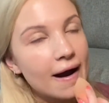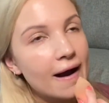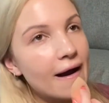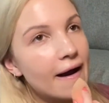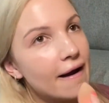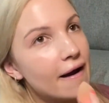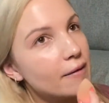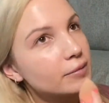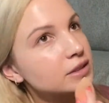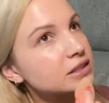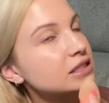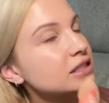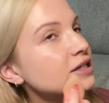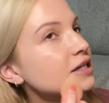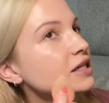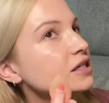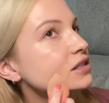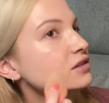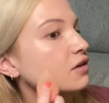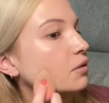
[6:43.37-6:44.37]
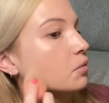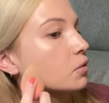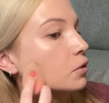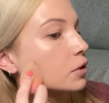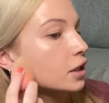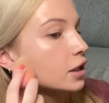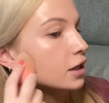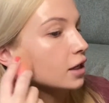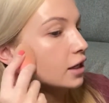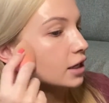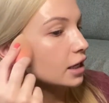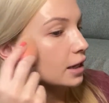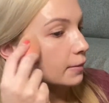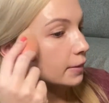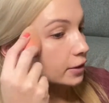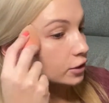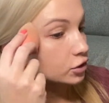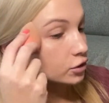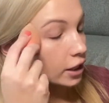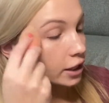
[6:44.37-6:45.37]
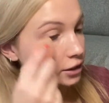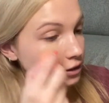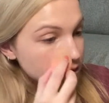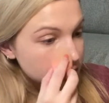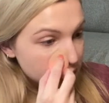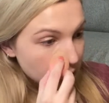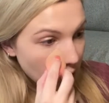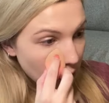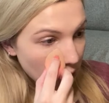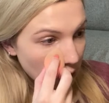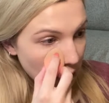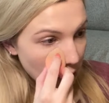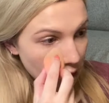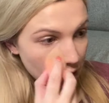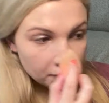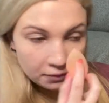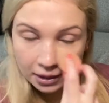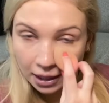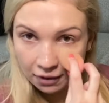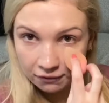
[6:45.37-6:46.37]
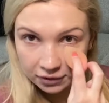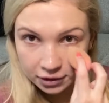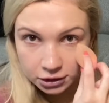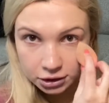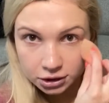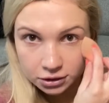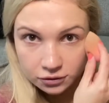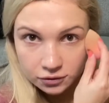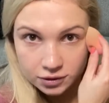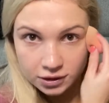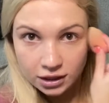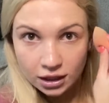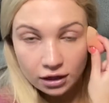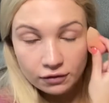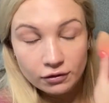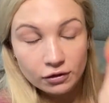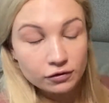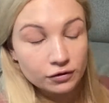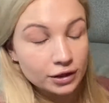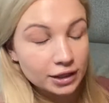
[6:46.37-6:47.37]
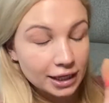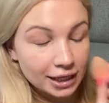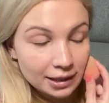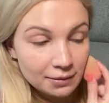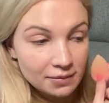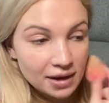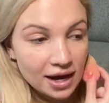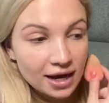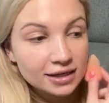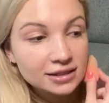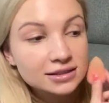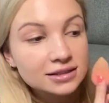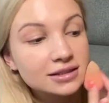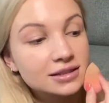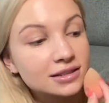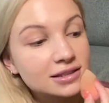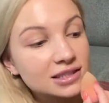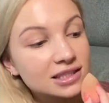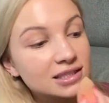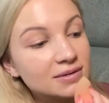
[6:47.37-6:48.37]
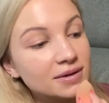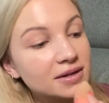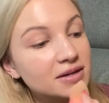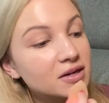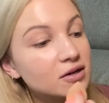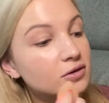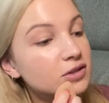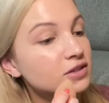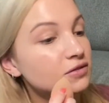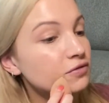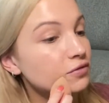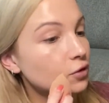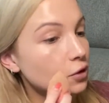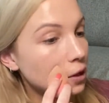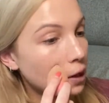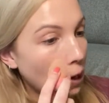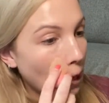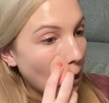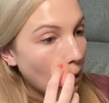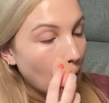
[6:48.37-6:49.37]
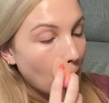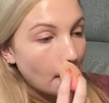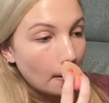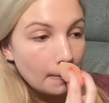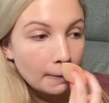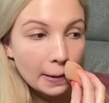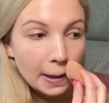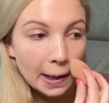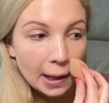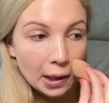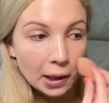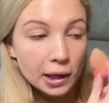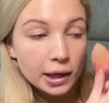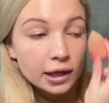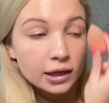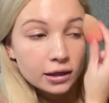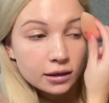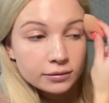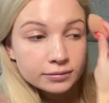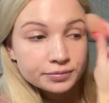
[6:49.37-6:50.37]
Since it is February, I am on the drier side. I've been having to use a lot of overnight masks because my nose and forehead are peeling.